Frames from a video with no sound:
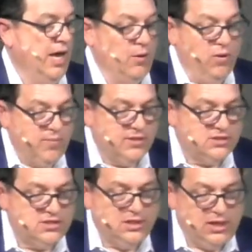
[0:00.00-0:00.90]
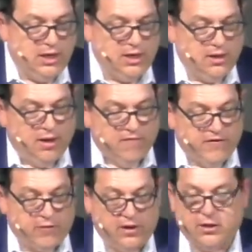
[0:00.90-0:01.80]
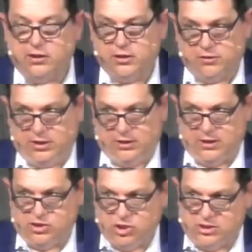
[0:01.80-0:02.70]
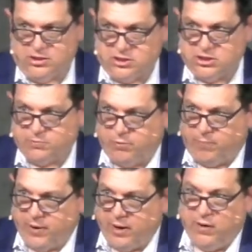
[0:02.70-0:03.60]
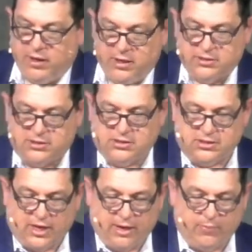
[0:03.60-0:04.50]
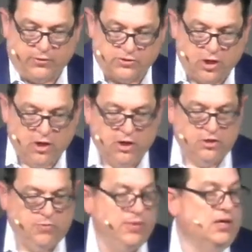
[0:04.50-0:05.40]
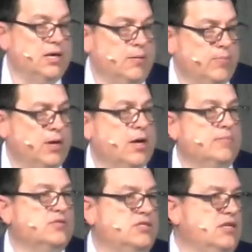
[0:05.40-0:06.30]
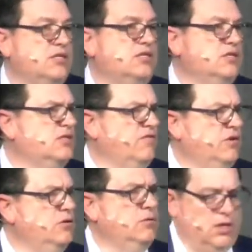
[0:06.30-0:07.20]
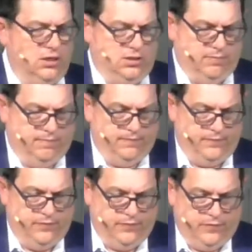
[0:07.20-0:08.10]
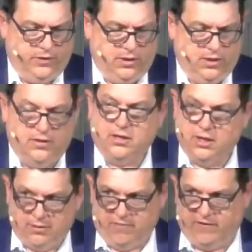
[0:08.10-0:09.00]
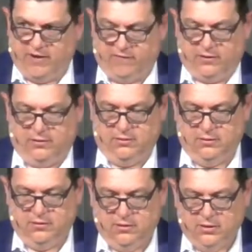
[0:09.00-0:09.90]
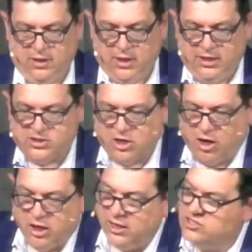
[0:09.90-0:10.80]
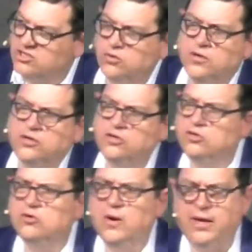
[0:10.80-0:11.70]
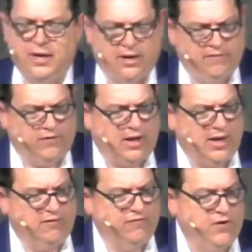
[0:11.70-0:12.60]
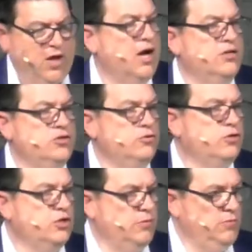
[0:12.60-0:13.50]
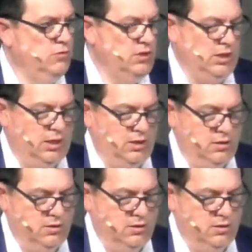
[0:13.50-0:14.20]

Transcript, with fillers: And we've been seeing very clearly that Jesus is preparing his disciples to be, become citizens of a new kingdom, the kingdom of heaven. He's calling us to a new way of life, a new community.